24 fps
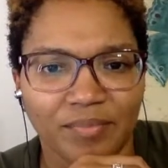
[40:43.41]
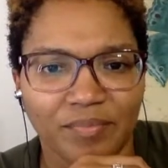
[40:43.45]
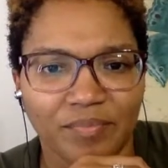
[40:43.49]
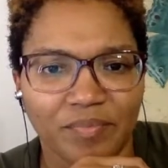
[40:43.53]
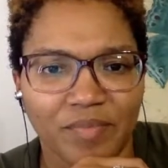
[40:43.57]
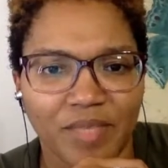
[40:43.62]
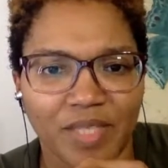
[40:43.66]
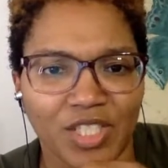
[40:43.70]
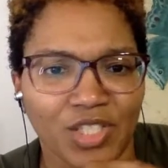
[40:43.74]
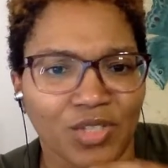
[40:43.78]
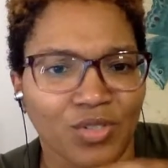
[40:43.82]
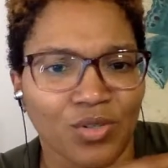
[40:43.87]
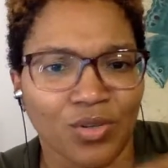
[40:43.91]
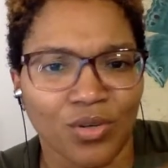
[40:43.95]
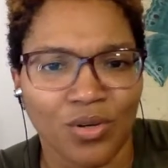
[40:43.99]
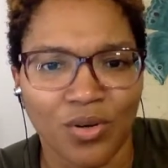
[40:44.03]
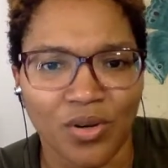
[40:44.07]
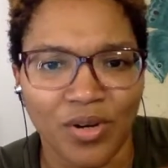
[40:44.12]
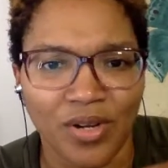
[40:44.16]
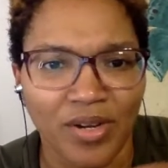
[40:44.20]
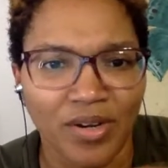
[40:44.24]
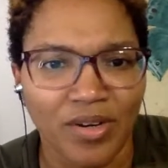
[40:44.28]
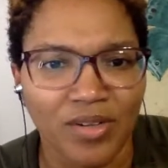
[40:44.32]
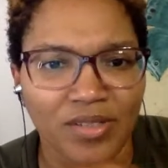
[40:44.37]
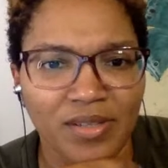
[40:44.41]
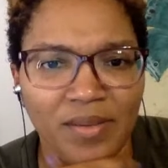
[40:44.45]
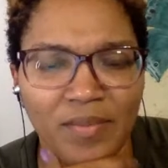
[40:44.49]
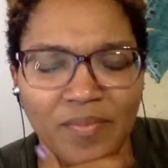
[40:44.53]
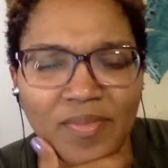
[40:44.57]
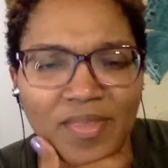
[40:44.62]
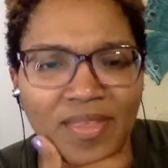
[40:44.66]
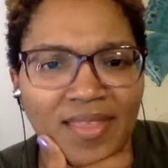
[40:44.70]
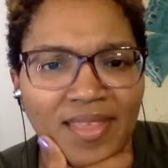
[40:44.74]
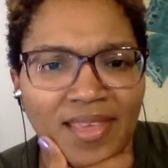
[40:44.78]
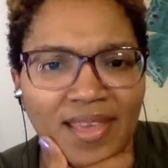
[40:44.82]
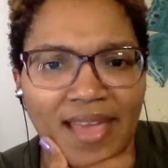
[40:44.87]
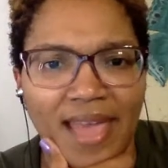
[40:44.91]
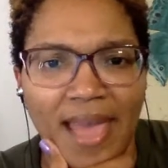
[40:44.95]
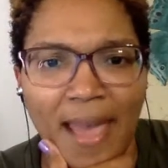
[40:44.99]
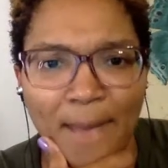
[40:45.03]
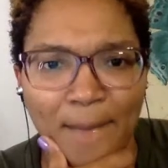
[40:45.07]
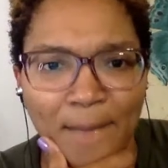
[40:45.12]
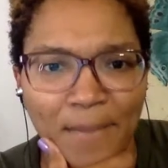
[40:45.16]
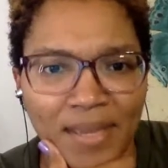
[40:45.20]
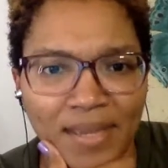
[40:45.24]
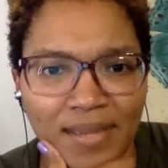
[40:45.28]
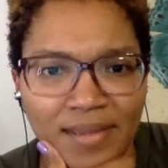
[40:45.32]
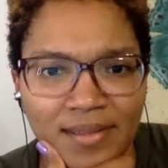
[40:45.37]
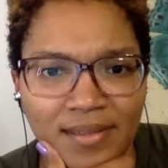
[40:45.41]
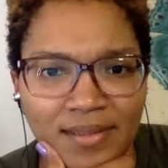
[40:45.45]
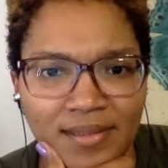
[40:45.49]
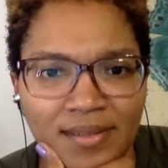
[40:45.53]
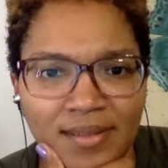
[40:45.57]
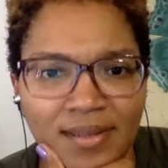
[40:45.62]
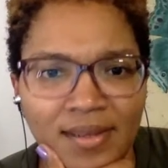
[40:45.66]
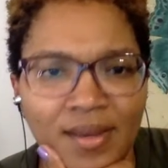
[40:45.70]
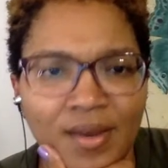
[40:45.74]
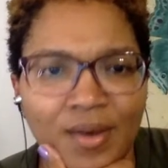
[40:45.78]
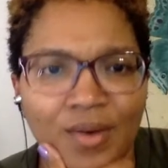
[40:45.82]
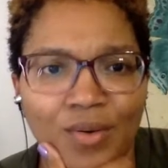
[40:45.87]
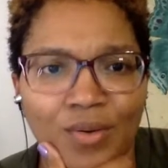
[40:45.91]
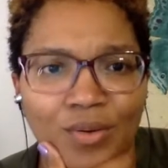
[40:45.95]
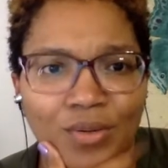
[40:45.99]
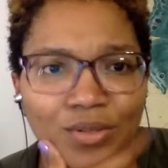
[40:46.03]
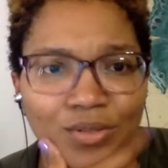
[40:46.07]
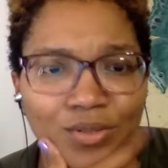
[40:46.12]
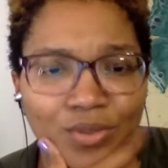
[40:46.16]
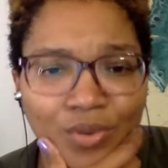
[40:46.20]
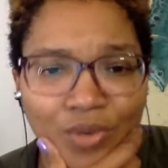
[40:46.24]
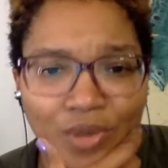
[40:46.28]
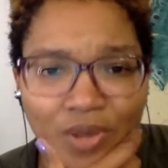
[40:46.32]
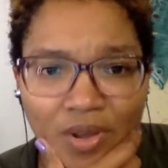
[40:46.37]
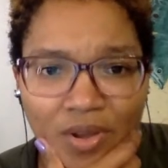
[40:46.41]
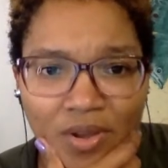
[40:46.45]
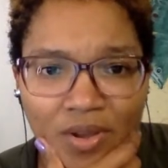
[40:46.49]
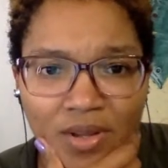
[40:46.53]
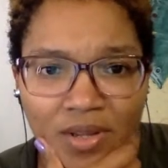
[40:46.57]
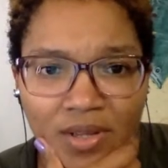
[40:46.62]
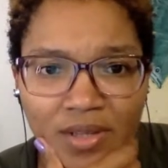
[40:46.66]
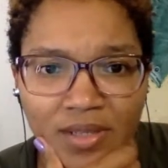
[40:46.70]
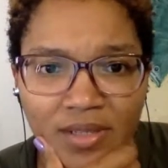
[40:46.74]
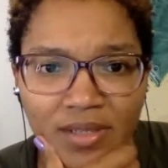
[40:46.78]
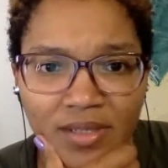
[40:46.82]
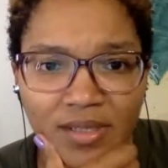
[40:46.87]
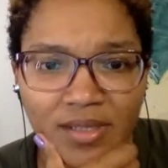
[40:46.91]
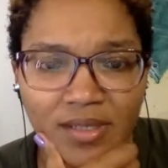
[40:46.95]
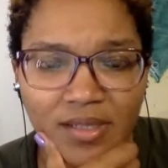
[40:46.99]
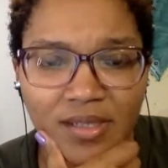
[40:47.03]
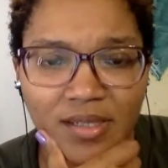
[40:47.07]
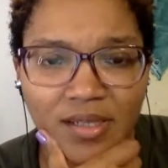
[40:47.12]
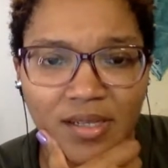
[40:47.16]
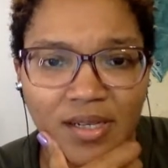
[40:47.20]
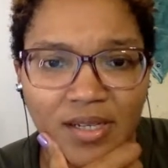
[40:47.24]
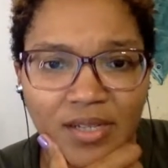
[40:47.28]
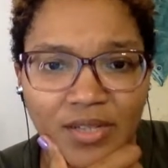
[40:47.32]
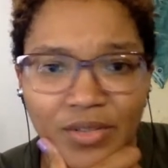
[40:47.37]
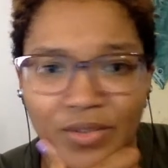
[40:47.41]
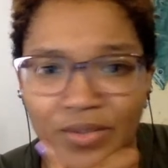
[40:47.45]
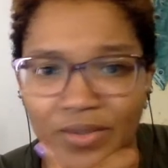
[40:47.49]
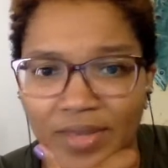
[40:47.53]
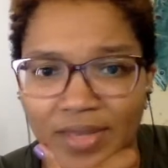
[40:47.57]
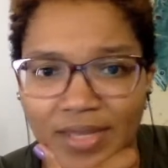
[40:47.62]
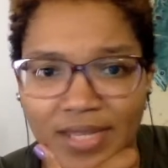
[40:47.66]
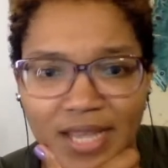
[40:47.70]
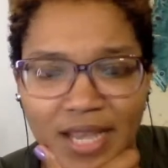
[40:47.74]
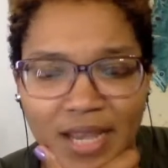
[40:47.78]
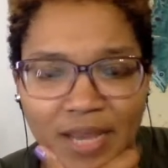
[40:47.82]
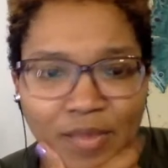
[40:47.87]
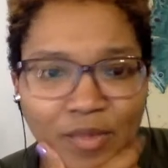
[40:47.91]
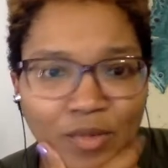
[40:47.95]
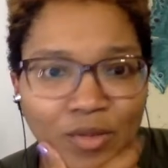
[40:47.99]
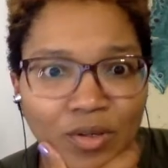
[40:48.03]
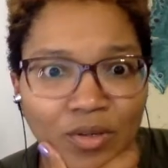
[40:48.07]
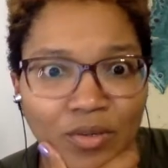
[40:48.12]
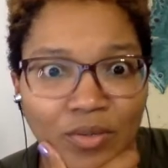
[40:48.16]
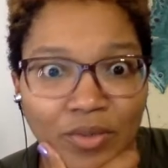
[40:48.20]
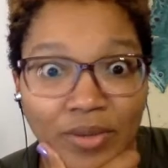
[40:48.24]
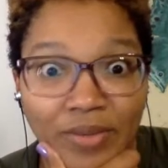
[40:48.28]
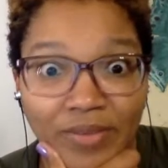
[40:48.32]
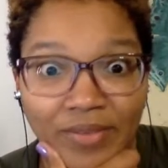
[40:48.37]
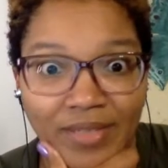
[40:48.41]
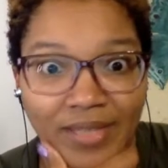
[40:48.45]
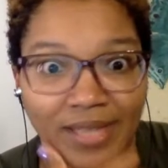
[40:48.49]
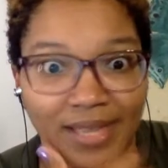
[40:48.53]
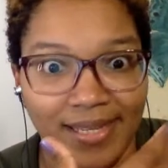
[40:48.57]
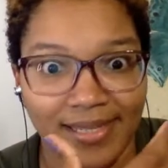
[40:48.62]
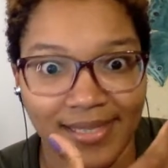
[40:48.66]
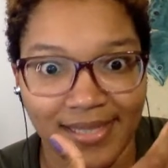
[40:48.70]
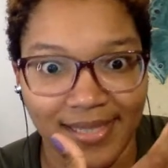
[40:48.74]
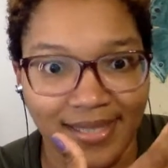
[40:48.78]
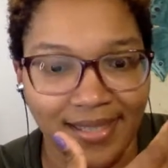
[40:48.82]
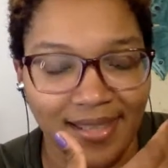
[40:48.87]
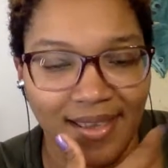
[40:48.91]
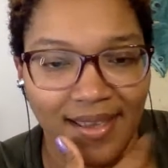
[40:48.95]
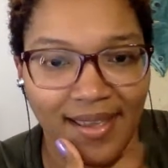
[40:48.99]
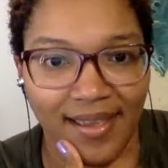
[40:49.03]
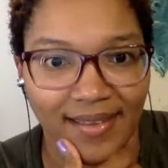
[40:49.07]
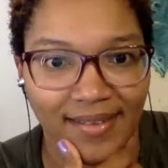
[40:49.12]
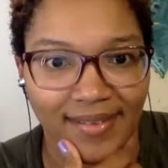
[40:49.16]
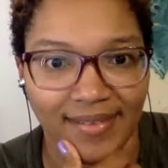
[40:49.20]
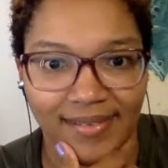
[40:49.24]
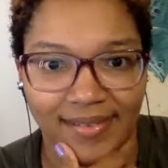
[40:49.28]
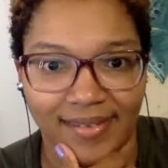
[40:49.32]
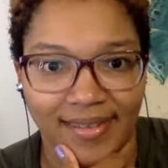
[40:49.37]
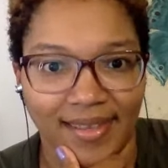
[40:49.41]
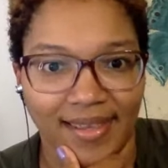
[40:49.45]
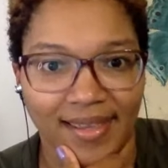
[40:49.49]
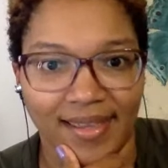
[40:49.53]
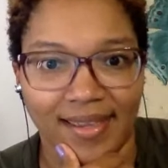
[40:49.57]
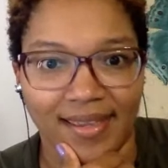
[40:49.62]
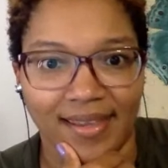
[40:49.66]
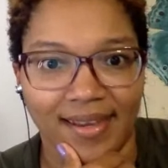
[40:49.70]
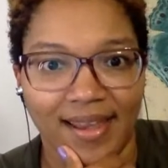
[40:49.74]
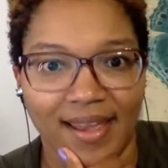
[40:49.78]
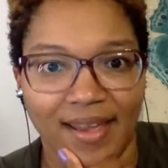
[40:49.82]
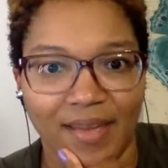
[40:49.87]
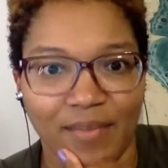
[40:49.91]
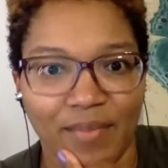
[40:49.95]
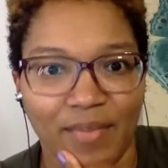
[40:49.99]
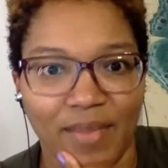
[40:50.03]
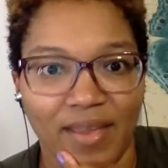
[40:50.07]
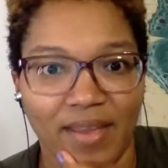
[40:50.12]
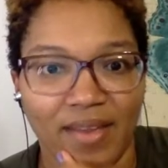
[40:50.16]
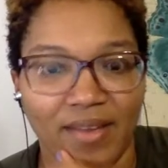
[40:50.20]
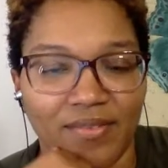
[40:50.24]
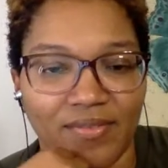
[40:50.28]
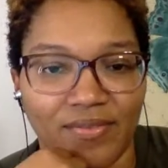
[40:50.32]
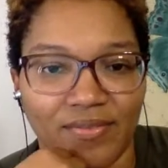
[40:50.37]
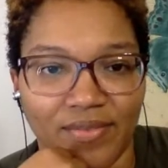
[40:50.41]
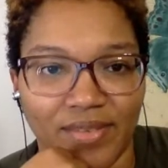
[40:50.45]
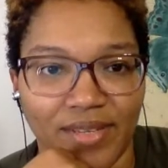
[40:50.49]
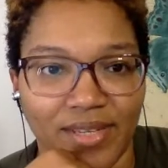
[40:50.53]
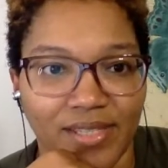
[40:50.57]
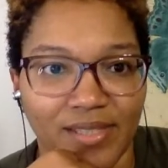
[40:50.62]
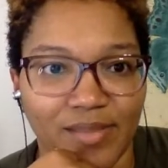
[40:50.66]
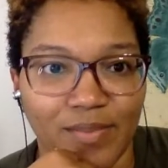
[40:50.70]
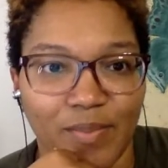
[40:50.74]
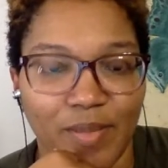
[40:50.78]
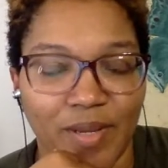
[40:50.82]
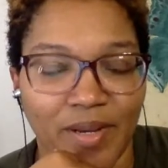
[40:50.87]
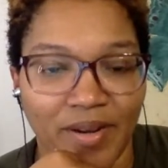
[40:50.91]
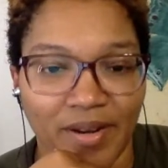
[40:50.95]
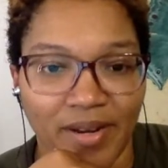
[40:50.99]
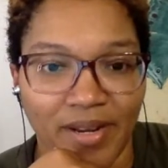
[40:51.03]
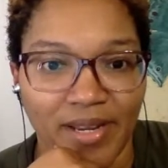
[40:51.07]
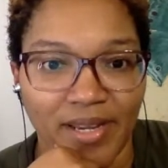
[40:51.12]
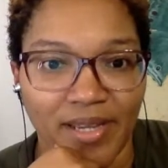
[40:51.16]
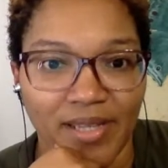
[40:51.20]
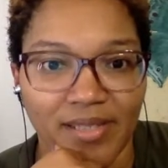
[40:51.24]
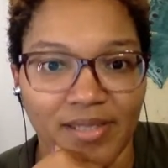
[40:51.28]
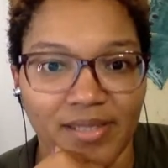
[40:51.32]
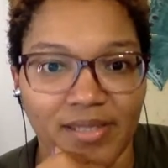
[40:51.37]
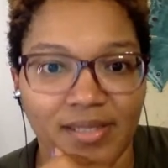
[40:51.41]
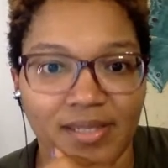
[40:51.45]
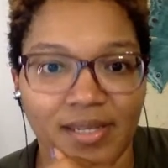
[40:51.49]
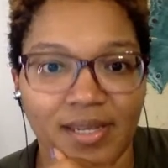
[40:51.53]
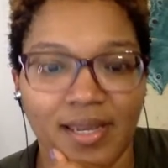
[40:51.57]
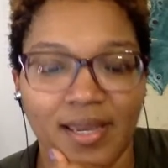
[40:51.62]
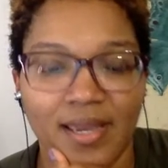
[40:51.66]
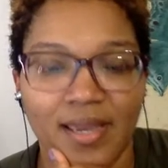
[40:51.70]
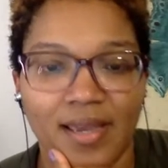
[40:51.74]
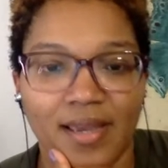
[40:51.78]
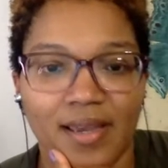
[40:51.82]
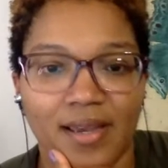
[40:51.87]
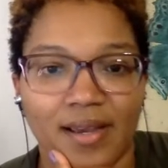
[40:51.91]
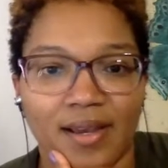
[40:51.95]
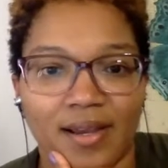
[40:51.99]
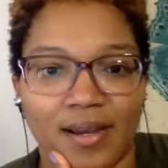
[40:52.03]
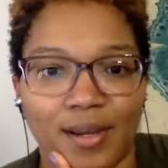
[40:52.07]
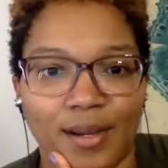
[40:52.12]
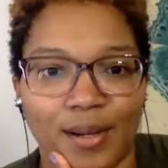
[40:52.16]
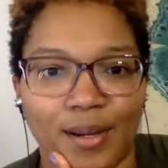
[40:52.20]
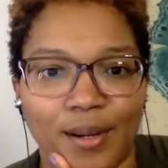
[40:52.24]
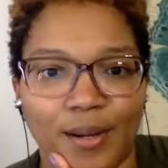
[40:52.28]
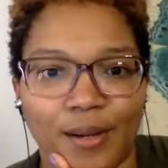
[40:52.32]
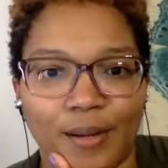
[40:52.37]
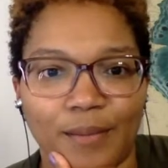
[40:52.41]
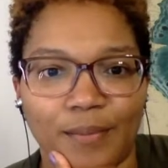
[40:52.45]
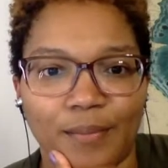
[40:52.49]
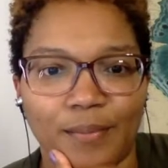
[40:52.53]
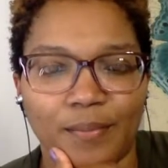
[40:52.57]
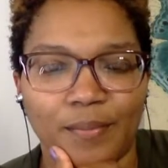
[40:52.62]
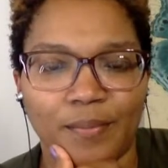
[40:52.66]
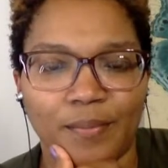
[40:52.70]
a story or something that happened or is going on during that time, or a revelation that I may have experienced. Um,